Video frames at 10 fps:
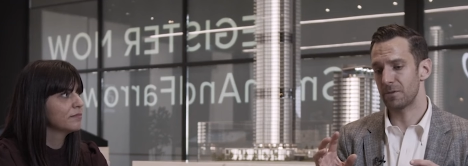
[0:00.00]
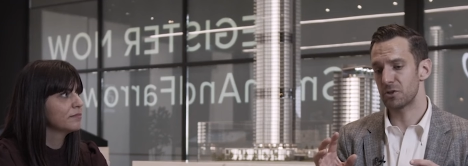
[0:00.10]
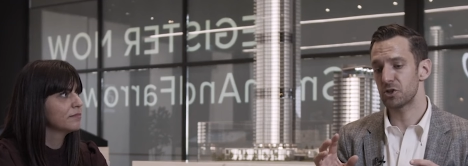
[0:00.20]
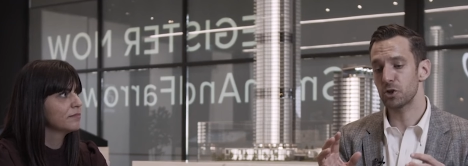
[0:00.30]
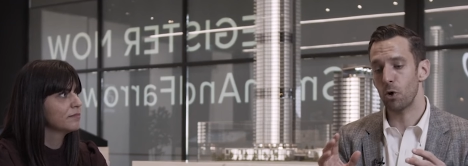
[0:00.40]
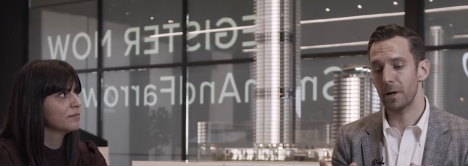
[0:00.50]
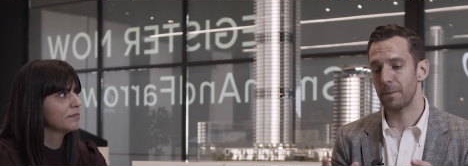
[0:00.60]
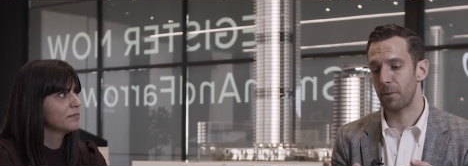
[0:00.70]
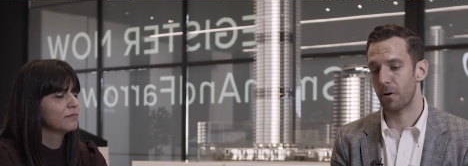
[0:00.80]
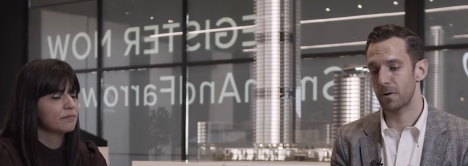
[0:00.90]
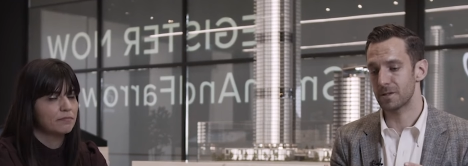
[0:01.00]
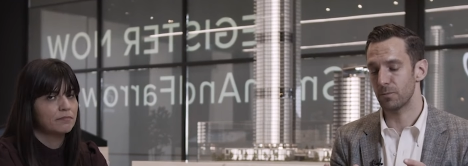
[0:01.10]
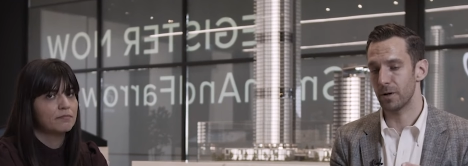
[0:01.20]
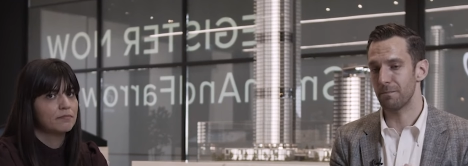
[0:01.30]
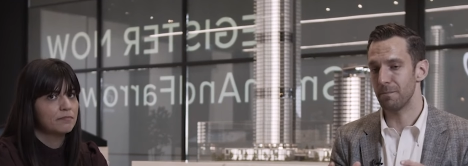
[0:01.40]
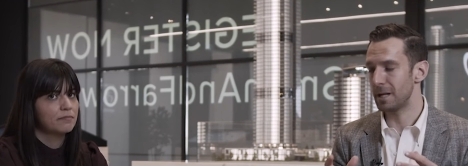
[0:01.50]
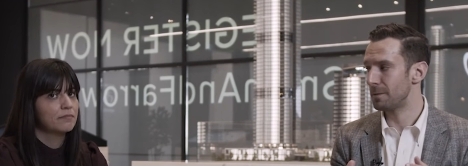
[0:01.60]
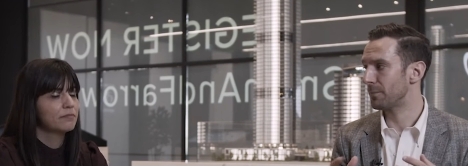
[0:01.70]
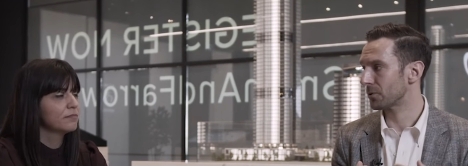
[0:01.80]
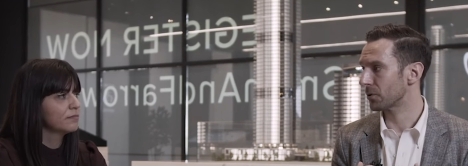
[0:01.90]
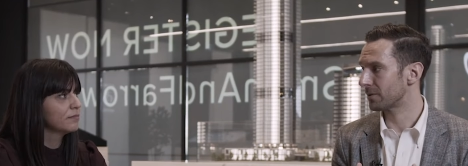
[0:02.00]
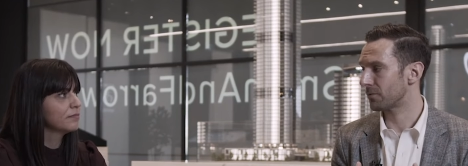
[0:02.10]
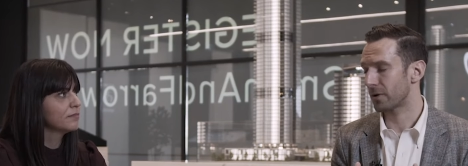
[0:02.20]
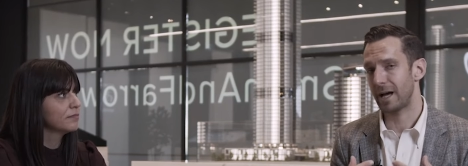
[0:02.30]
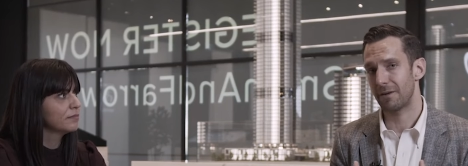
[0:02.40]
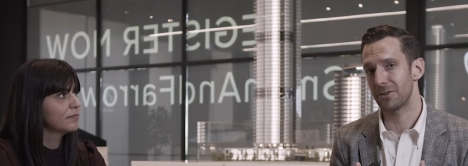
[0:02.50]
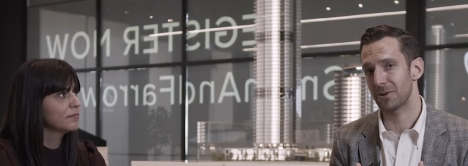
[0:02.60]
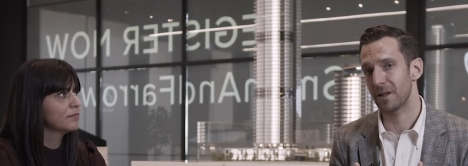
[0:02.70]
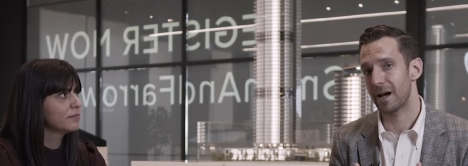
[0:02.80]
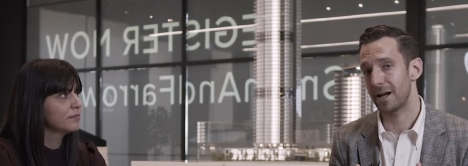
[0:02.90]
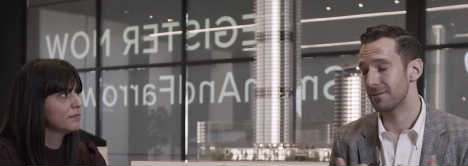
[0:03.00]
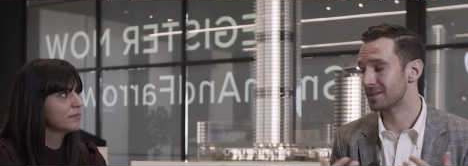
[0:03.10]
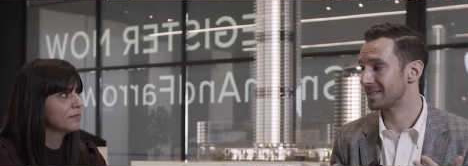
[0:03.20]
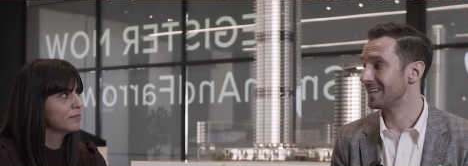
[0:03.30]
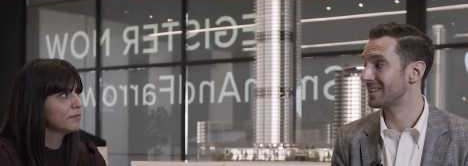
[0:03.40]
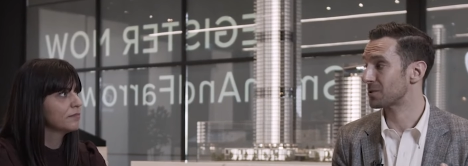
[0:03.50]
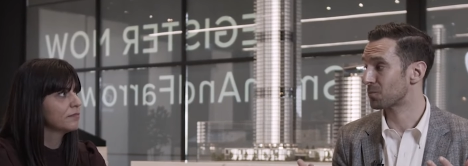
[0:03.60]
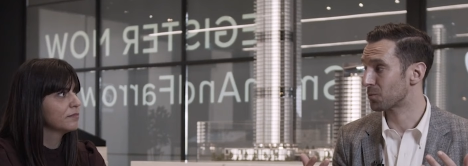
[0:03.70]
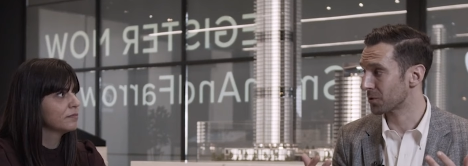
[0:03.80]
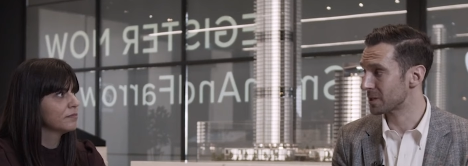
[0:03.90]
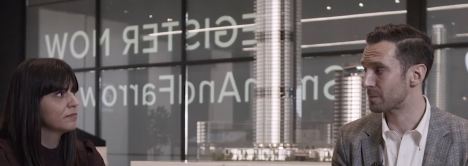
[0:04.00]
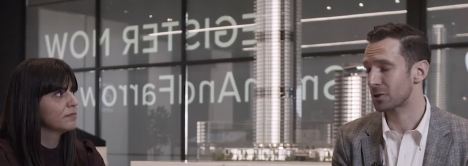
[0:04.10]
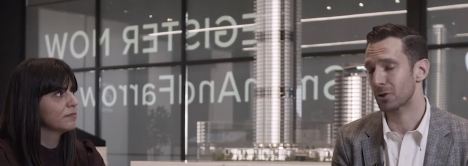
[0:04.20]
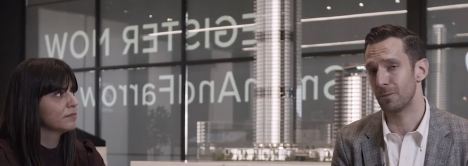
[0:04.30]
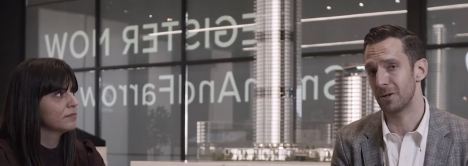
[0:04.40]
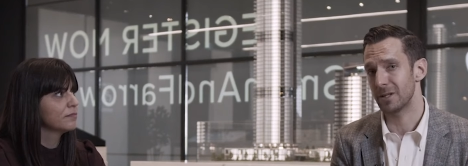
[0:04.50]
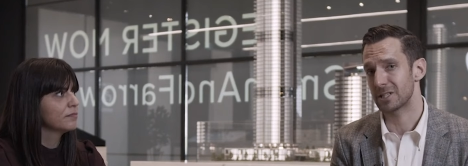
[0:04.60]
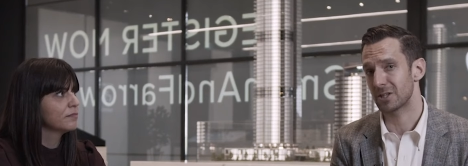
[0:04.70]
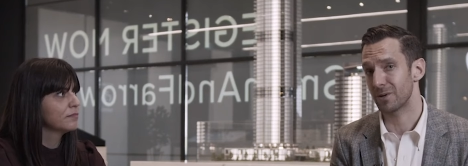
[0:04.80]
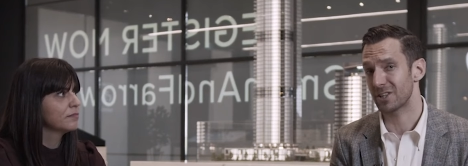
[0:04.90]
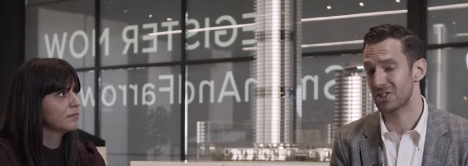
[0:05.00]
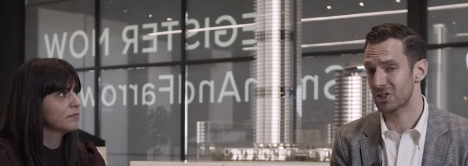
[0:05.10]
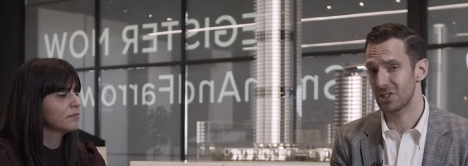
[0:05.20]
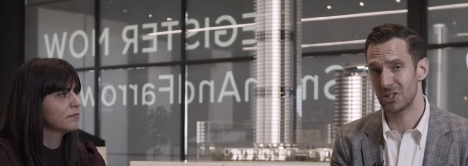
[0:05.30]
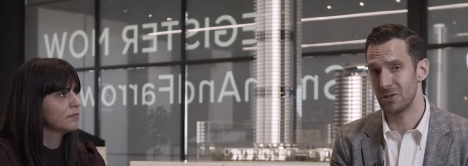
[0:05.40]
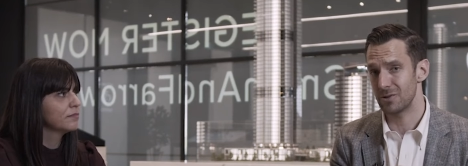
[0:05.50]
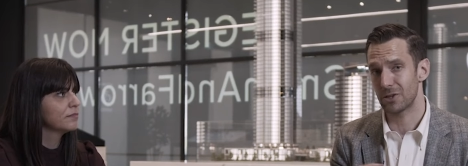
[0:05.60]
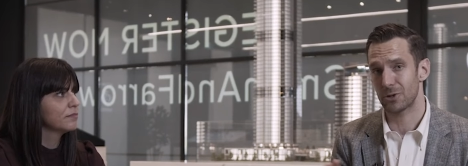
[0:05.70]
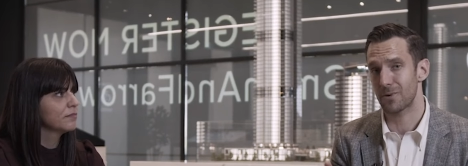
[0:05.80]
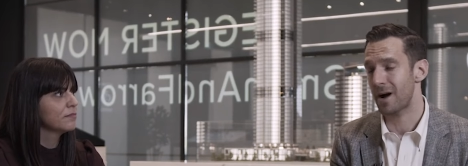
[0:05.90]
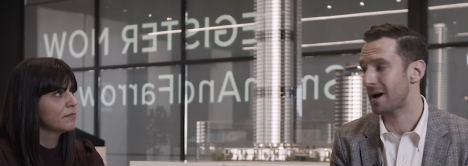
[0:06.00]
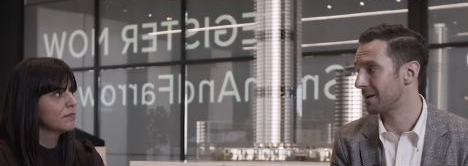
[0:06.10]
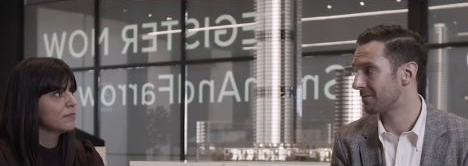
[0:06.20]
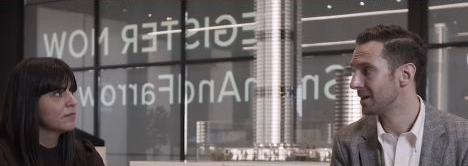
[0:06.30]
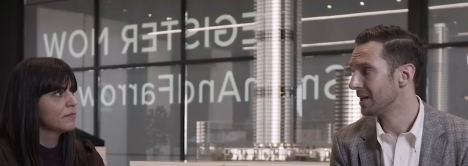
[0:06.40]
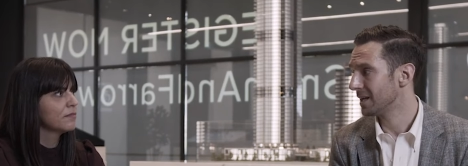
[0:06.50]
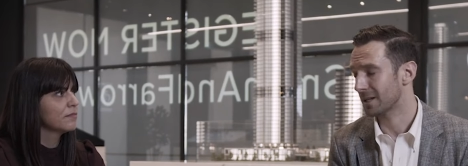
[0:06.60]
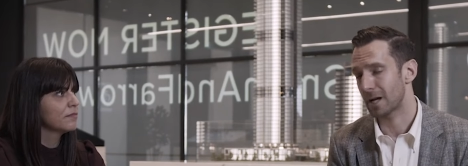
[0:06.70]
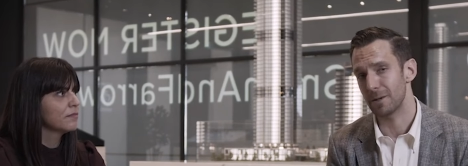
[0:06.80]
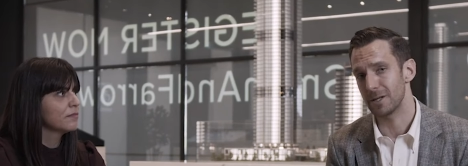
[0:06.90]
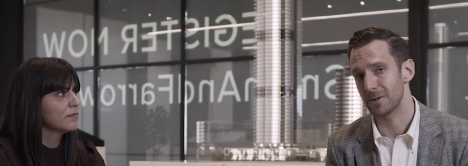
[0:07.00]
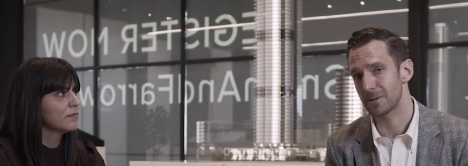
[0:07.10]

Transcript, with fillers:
Speaker 1: so many parts of what many people are looking for to have in their lives. It's a really special community that's going to just continue to thrive in the coming